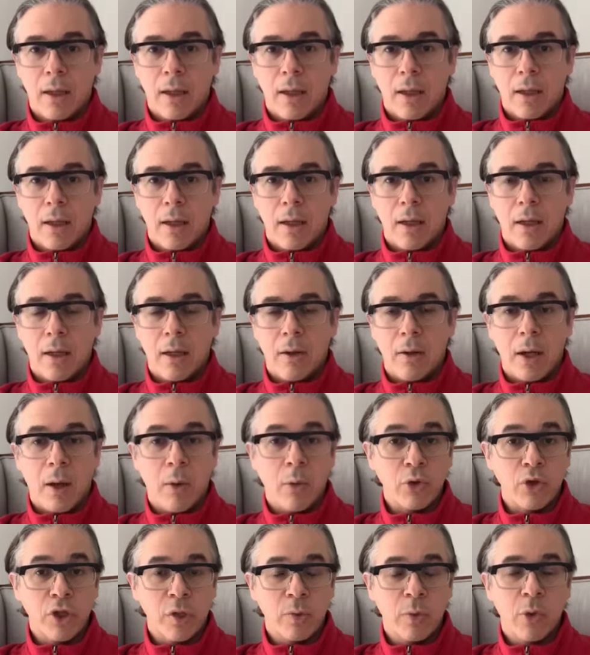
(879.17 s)
Uh, I was
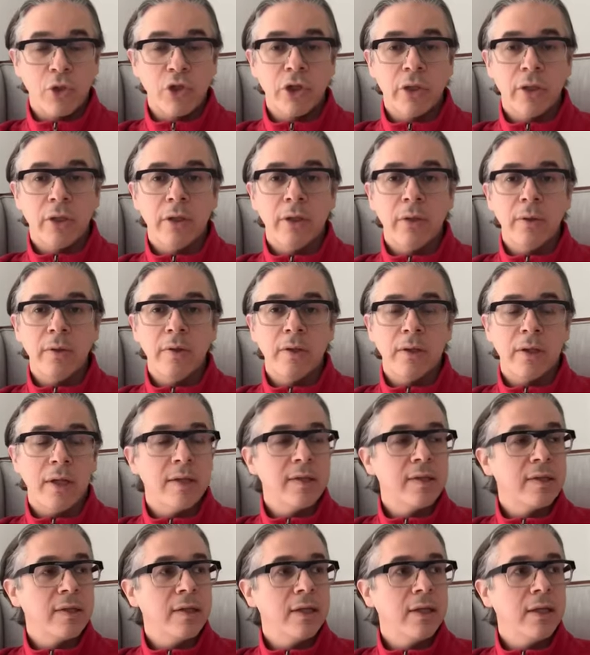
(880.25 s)
just watching the news and I
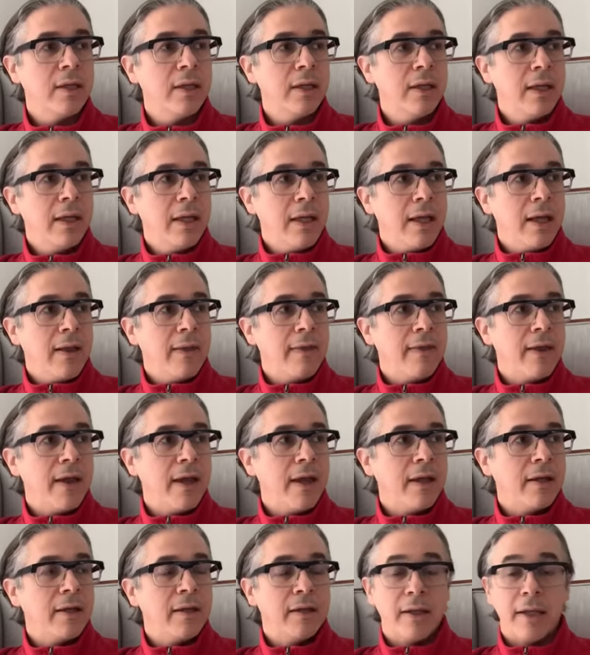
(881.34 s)
see that
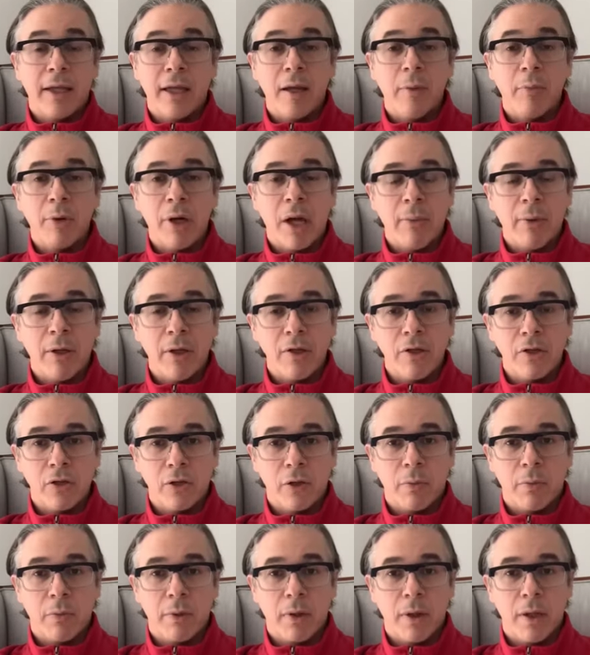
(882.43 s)
the Canadian Prime Minister,
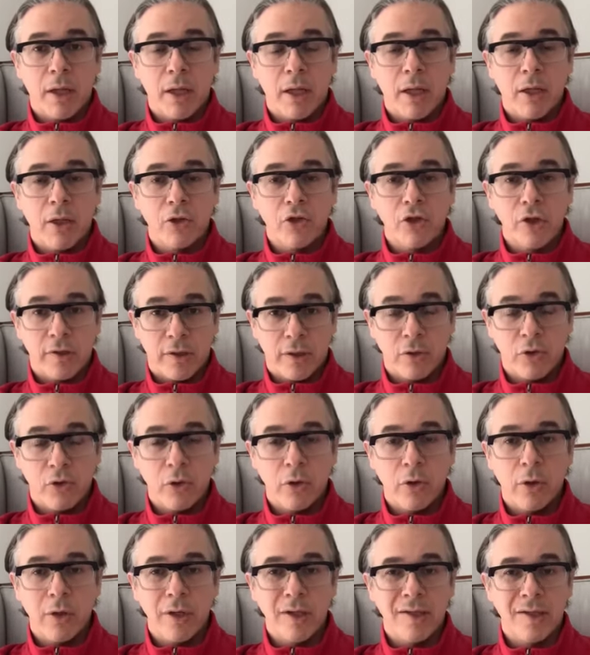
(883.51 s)
uh, Justin Trudeau,
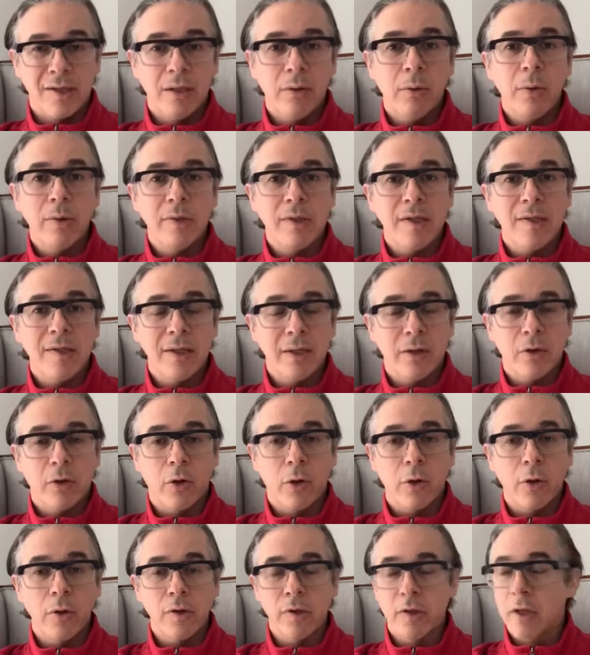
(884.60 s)
is still resisting
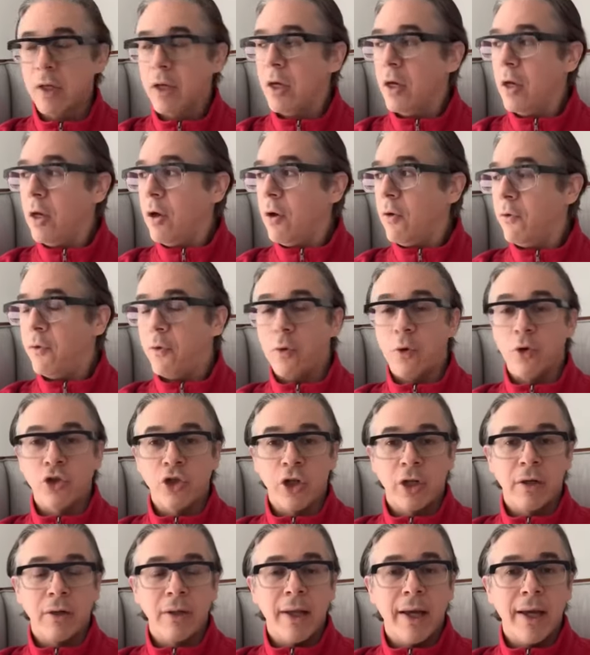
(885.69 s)
calls for
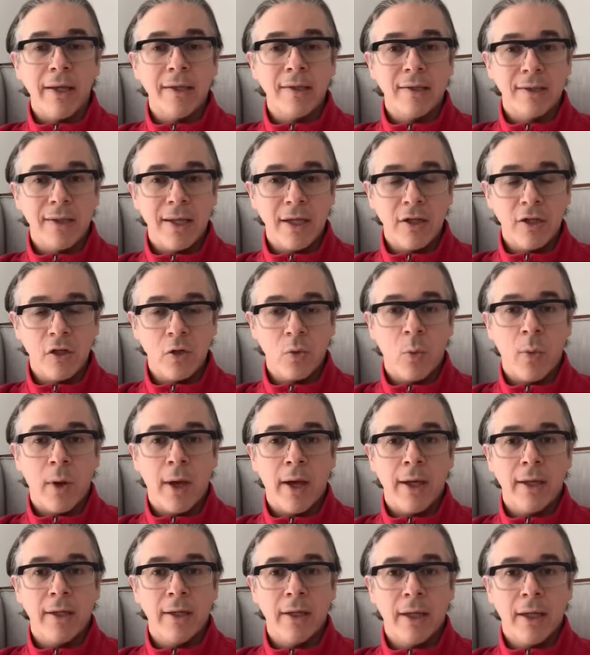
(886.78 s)
generalized nationwide
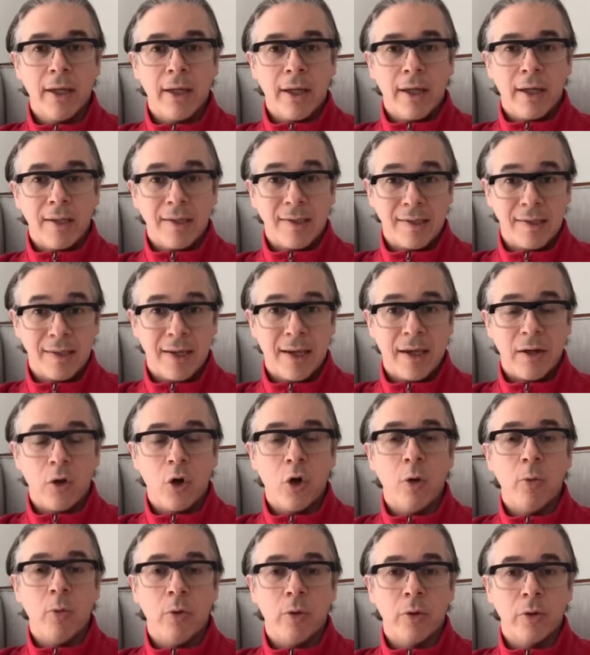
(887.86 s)
stay-at-home
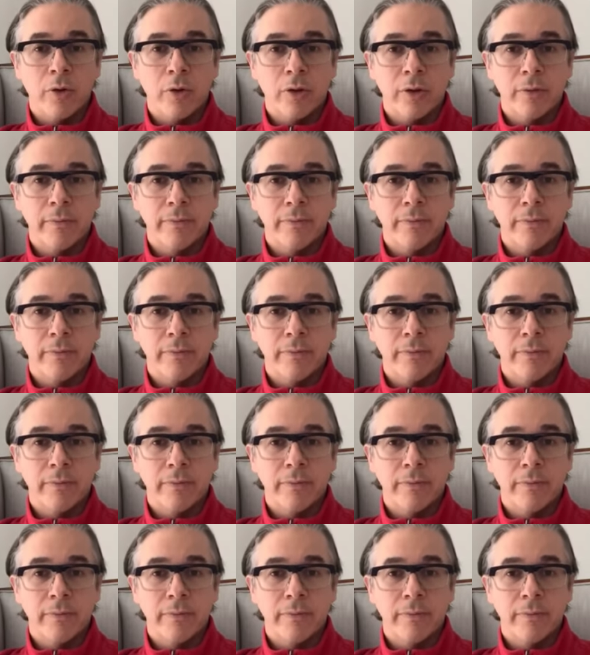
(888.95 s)
order.